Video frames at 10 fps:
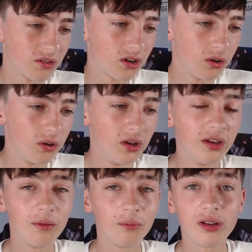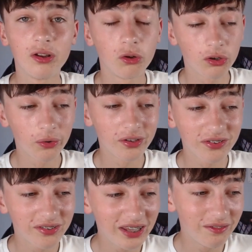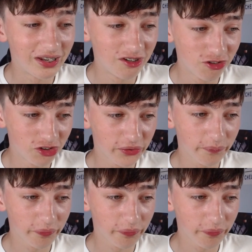ago. On loan at Stevenage.